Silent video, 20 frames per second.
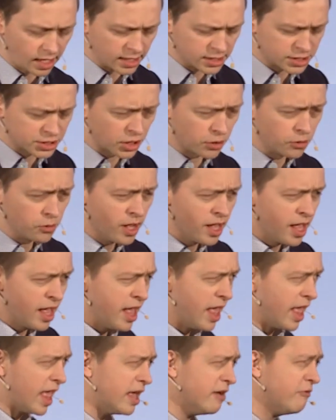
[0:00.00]
So
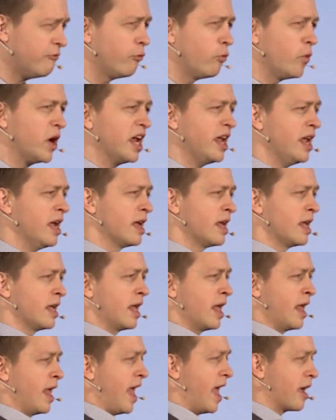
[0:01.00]
if we
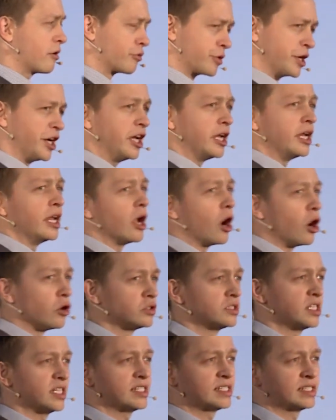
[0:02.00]
agree
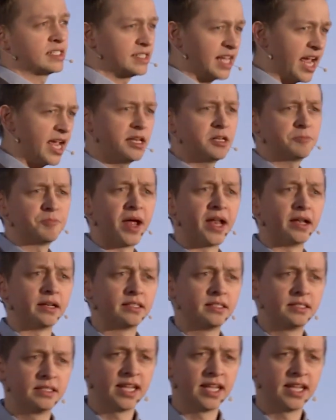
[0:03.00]
on this statement